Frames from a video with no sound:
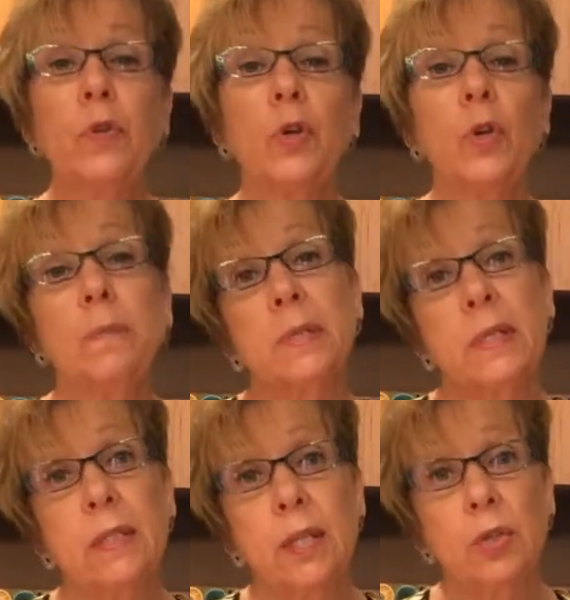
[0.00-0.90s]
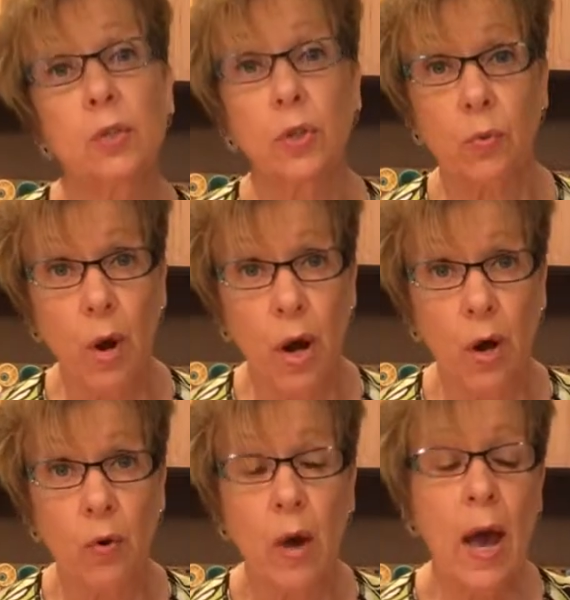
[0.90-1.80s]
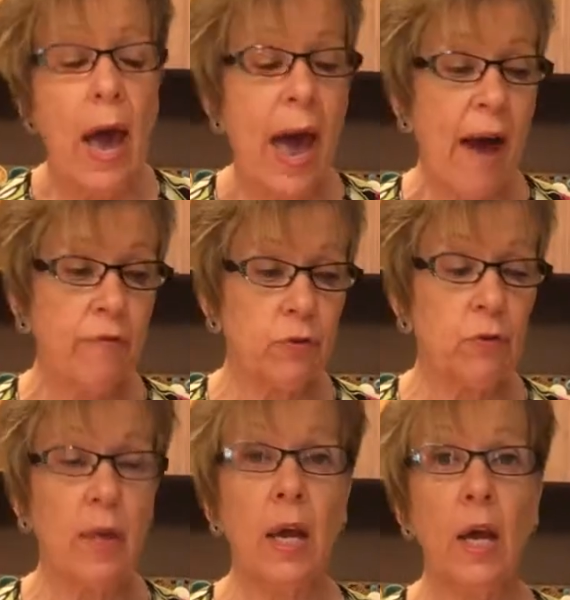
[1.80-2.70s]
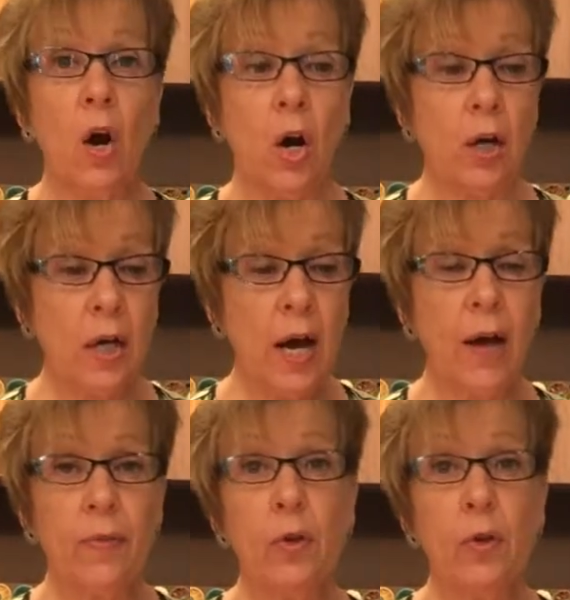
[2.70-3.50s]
Tulips continue to grow after they are cut.